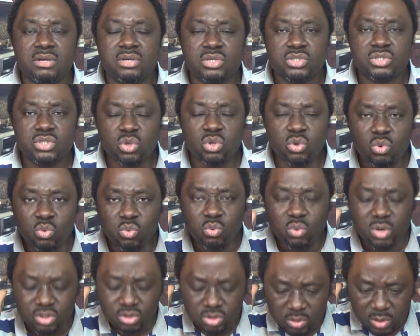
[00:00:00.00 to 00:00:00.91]
So
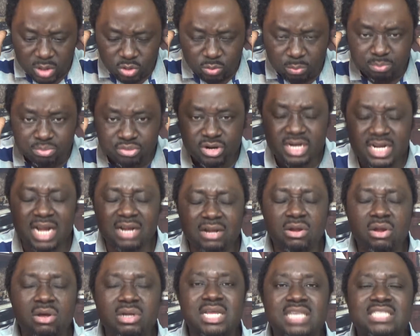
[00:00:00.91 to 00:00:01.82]
when you pray
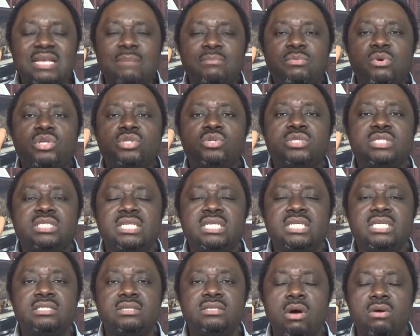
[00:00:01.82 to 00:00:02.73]
that, Lord, as I'm going to see
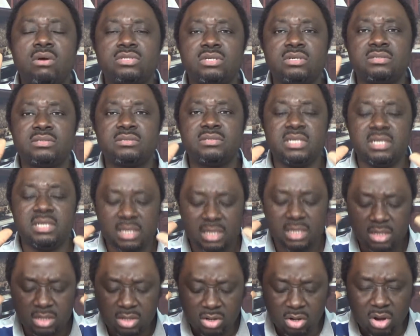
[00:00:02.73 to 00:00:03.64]
this doctor,
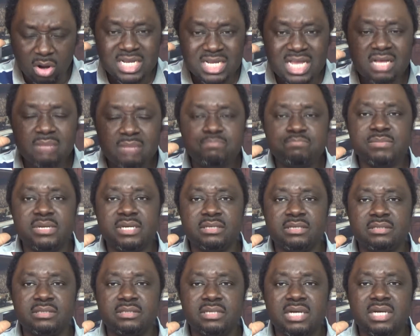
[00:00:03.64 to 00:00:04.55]
Lord, help me.
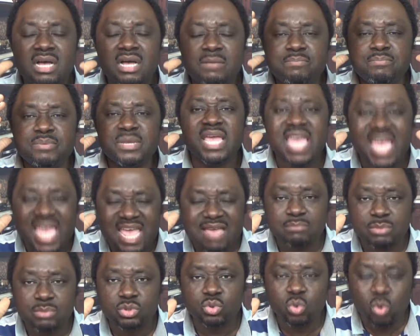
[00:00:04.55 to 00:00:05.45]
Help
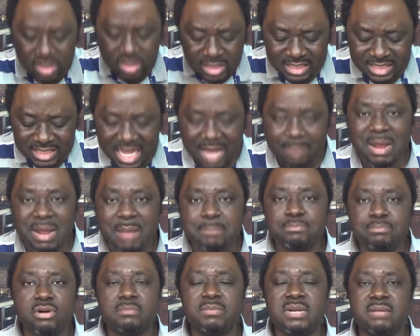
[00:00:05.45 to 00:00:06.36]
him to understand my
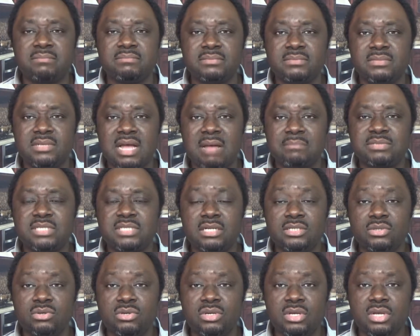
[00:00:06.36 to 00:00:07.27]
problem. I'm
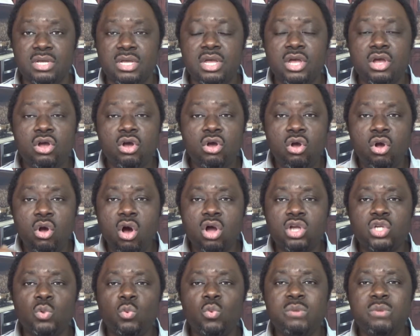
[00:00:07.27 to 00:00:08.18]
telling you,
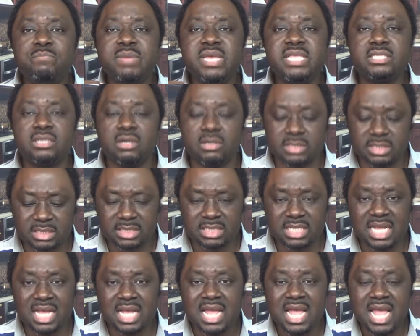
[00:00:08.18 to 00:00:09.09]
God will meet
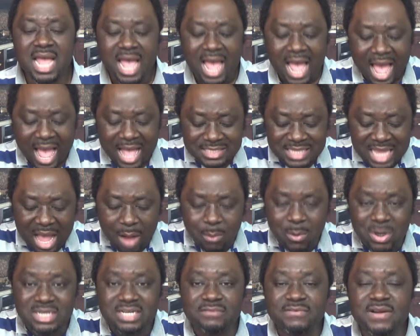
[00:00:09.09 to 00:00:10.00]
us at
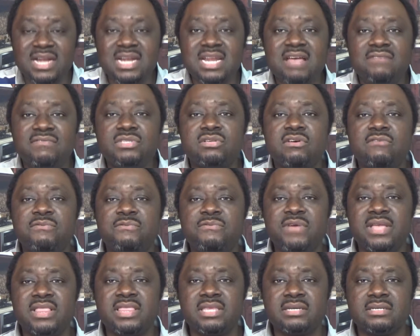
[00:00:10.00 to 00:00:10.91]
our different levels of
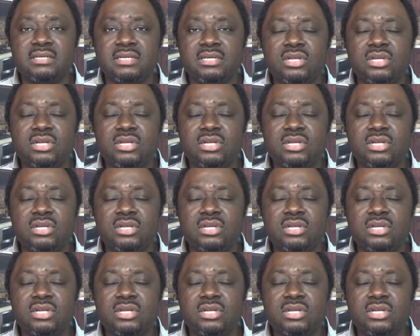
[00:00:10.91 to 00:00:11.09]
faith.